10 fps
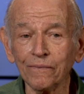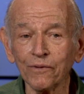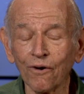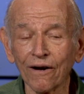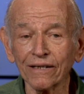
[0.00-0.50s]

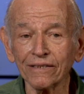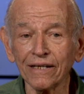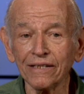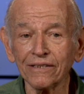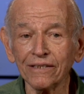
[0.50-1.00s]

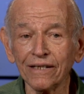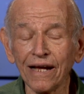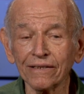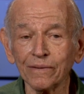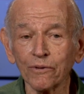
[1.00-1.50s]
organization and
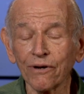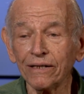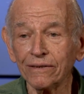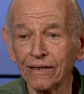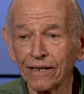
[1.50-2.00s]
had some
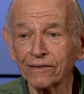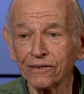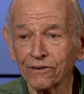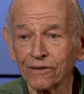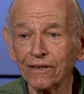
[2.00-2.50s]
great
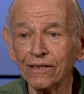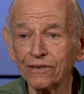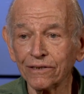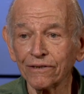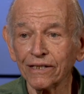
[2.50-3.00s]
lecture
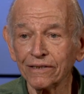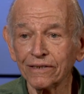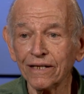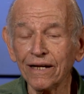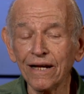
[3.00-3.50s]

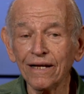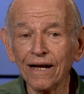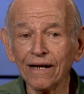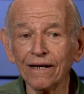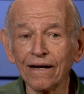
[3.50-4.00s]
series.
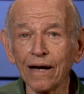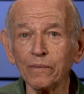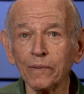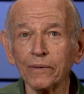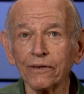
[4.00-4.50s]
I
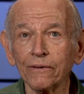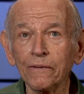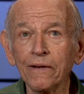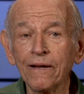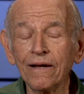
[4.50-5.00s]
remember
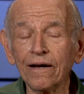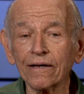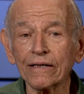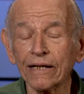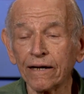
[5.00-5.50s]

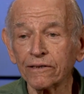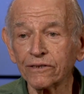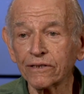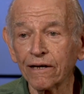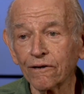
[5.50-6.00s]

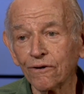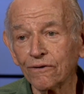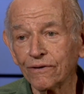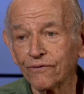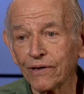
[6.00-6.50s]
Clarence
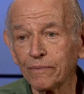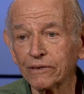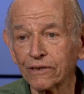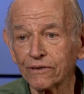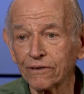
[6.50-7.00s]
Darrow, the
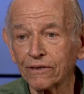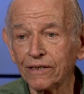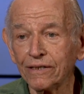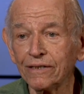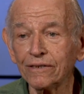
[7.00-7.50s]
famous
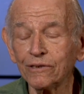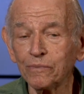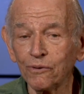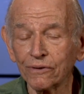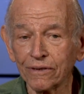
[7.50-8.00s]
attorney,
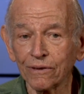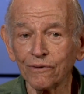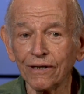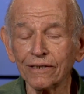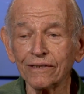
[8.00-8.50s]
spoke there
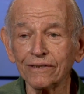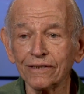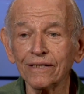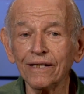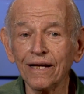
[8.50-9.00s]

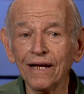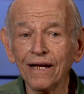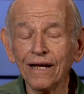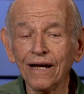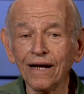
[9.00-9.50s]
once.
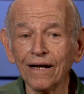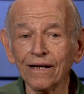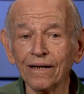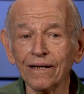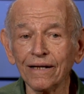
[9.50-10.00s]

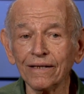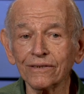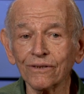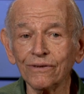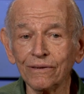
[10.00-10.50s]

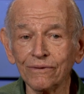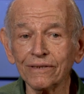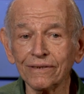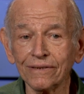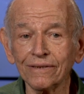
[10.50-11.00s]
So it
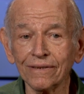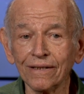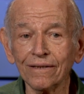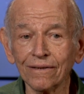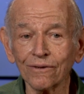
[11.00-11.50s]
was
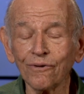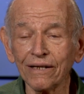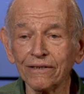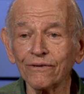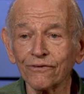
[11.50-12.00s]

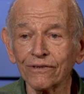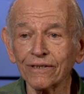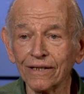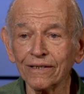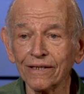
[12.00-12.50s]
quite different
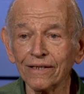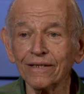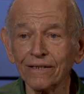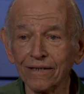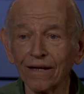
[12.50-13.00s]
than the